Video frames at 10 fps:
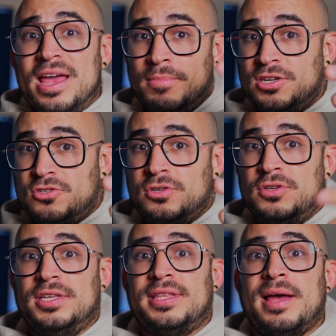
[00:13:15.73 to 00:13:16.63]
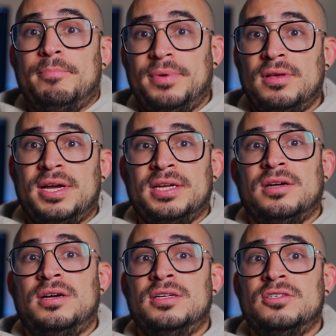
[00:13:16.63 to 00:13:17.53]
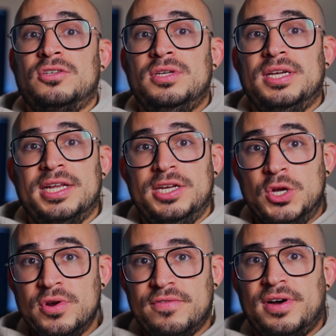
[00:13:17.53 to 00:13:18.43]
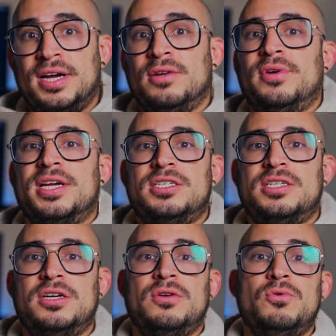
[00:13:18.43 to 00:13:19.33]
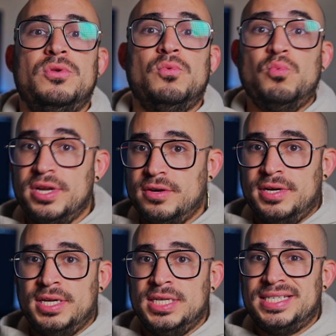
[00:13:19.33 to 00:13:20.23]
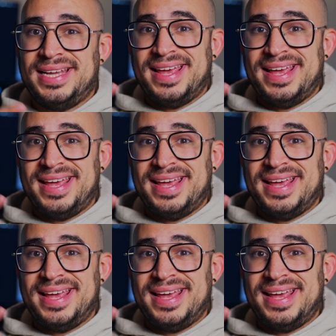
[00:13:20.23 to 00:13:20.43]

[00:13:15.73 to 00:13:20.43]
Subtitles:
and make sure you hit that bell icon so you can get notified when I share who the winner is